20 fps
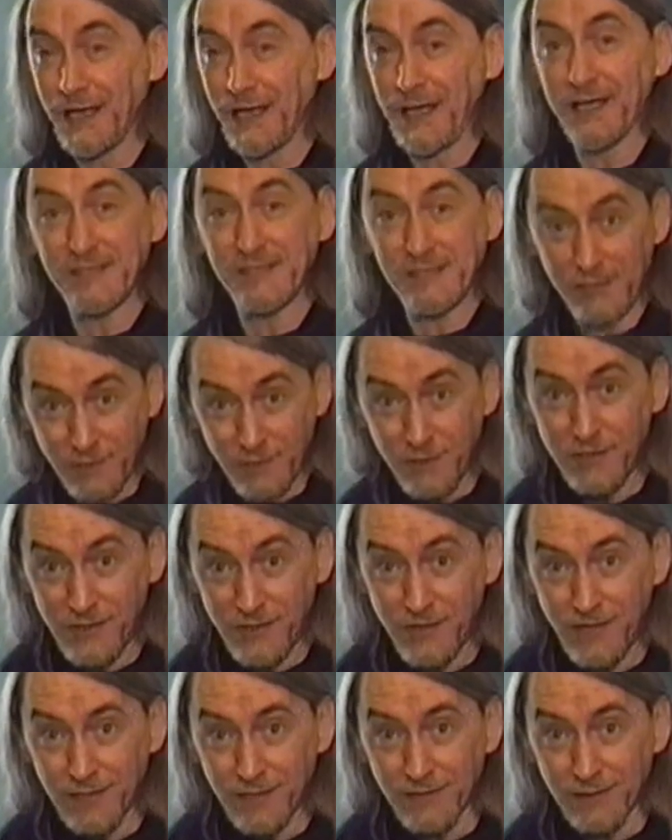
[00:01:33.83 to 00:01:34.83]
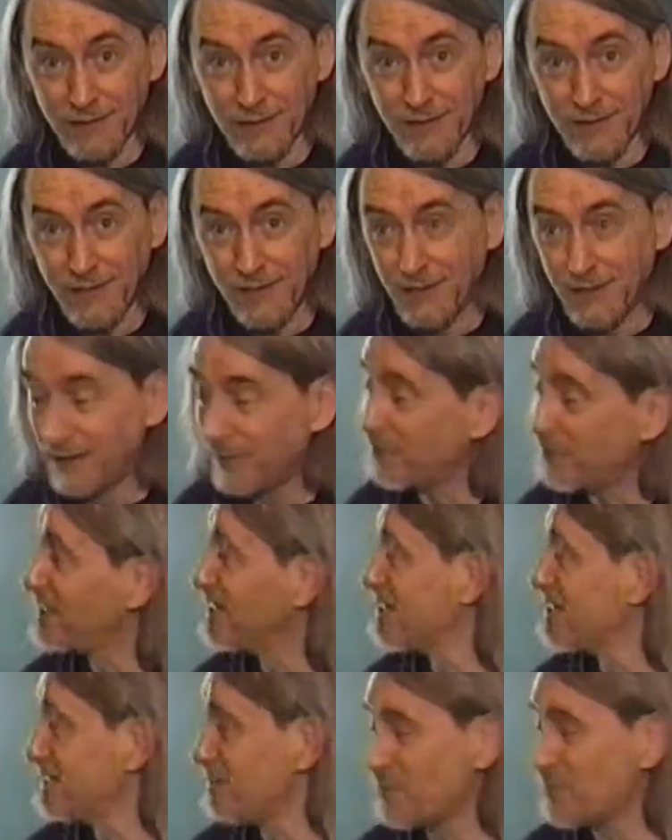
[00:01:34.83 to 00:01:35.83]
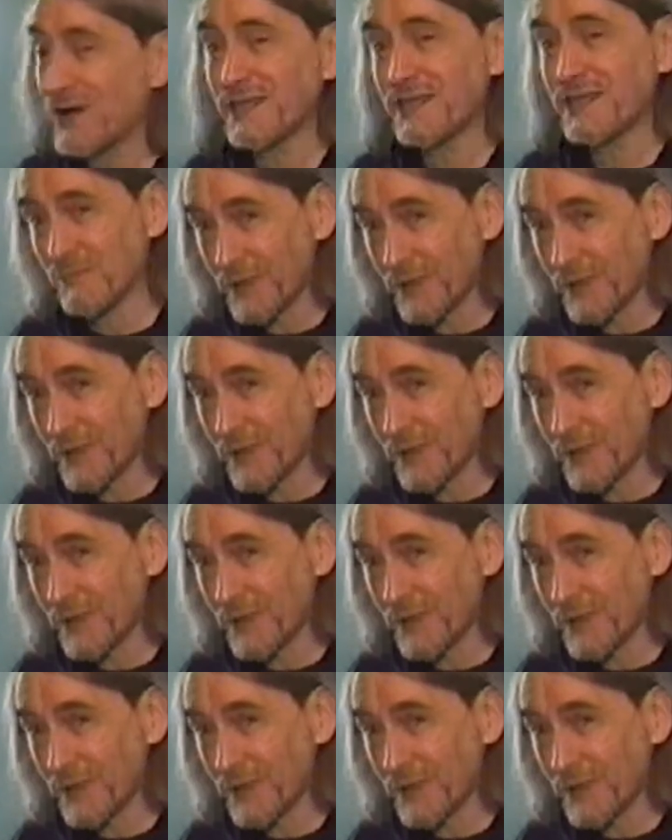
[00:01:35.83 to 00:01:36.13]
And it's a good thing, because he bought